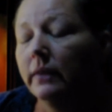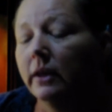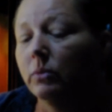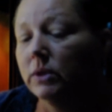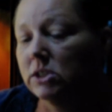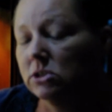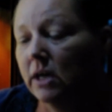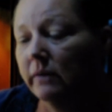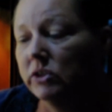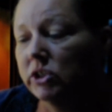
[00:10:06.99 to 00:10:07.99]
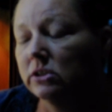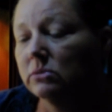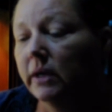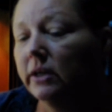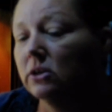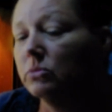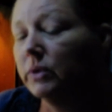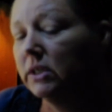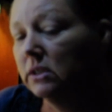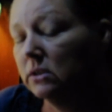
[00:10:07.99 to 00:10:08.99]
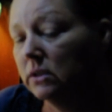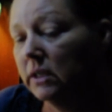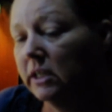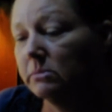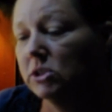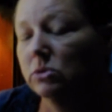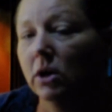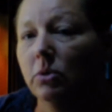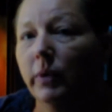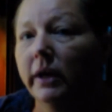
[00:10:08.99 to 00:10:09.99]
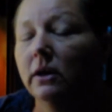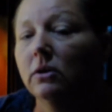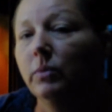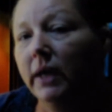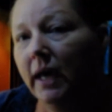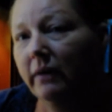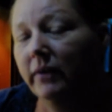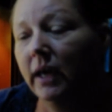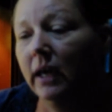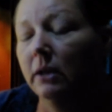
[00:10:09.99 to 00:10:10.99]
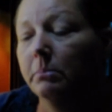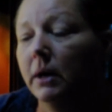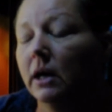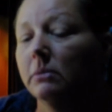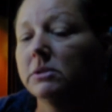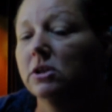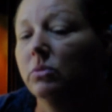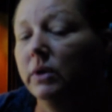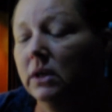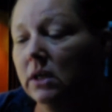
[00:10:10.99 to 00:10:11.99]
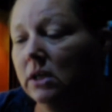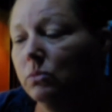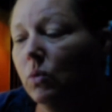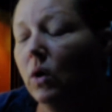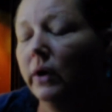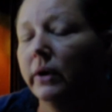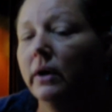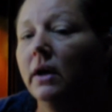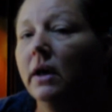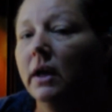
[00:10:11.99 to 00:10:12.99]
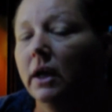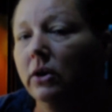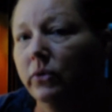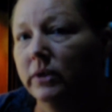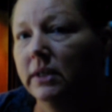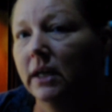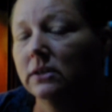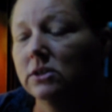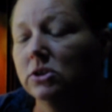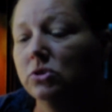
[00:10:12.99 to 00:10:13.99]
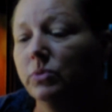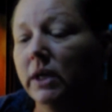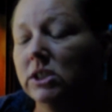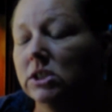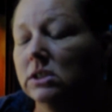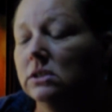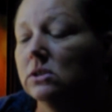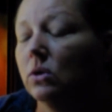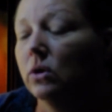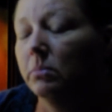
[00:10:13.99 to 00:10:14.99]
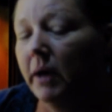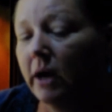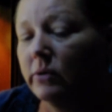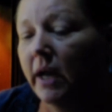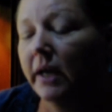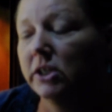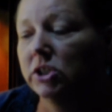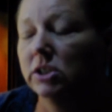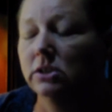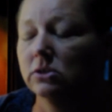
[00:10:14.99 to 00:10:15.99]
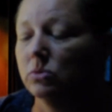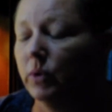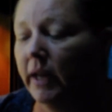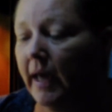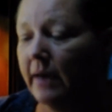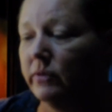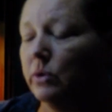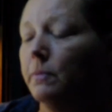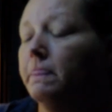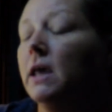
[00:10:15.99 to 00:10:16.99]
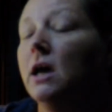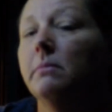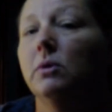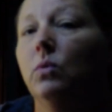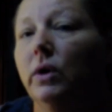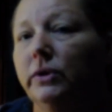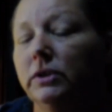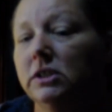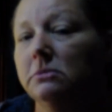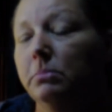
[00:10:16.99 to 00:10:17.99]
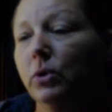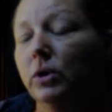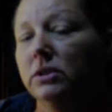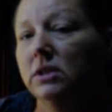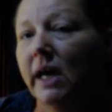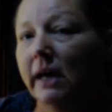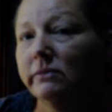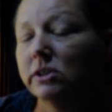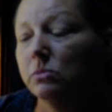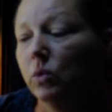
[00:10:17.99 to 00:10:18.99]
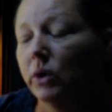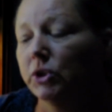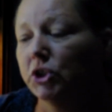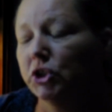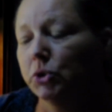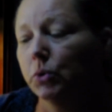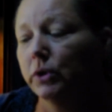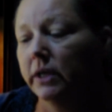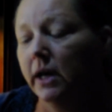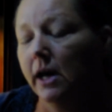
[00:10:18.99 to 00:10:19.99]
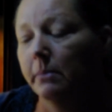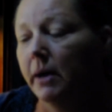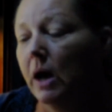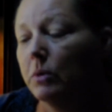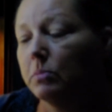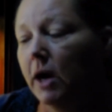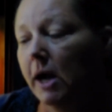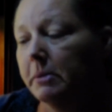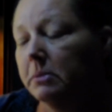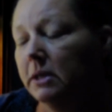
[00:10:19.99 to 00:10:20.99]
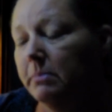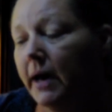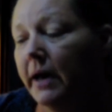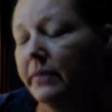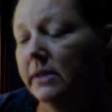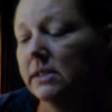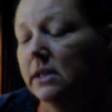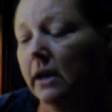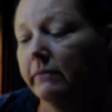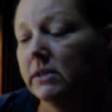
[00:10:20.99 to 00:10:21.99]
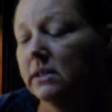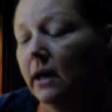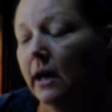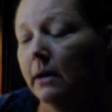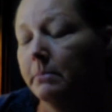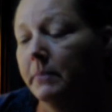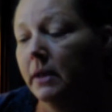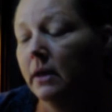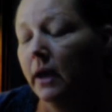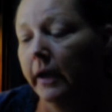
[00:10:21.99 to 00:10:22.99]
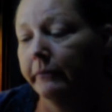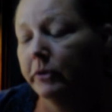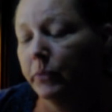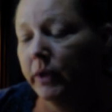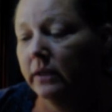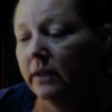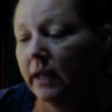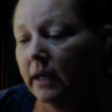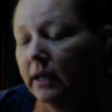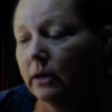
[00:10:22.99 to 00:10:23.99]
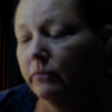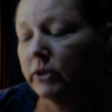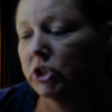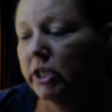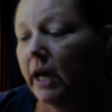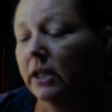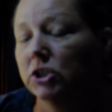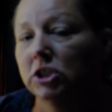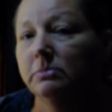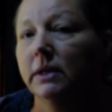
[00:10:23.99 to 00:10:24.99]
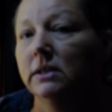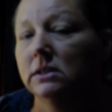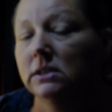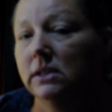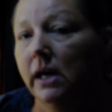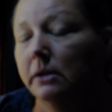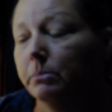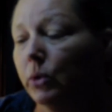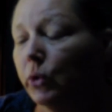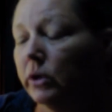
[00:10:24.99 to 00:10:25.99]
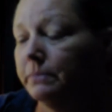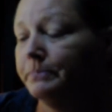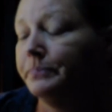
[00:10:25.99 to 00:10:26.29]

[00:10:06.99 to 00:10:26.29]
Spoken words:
Now we do have a generator. We could hook it up to our well. We have a hand pump so we could get water in grid down situations or power outages or what have you. But water is important to have some water stored up. I will probably buy this every week that I go for the challenge just because it's that important.